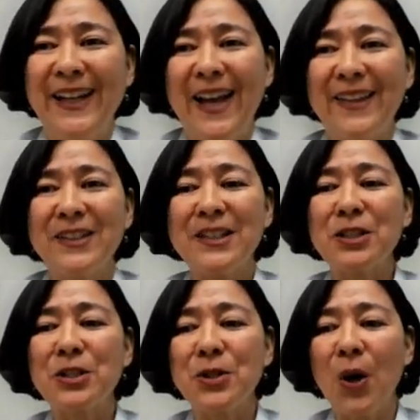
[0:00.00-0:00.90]
And this is
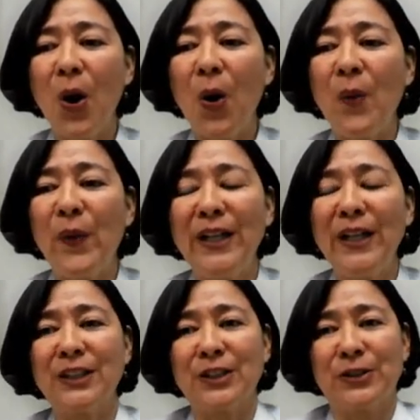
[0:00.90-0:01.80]
so
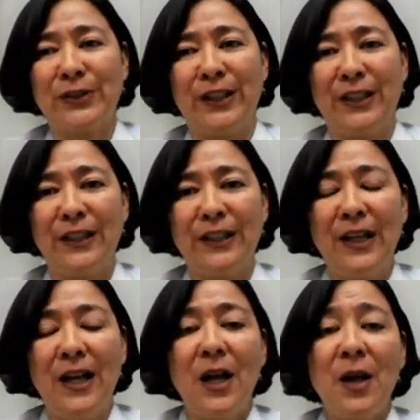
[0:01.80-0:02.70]
interesting,
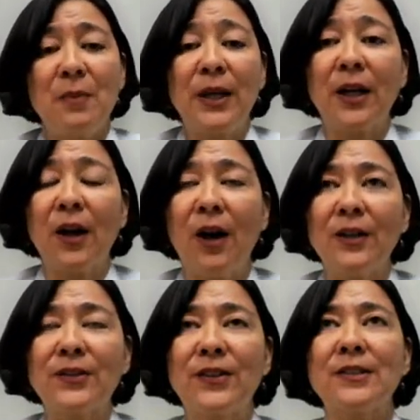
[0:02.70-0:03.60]

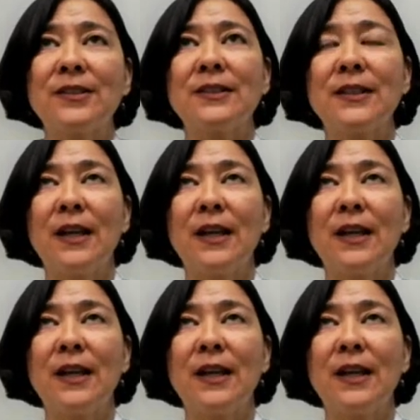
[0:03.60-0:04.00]
because this is,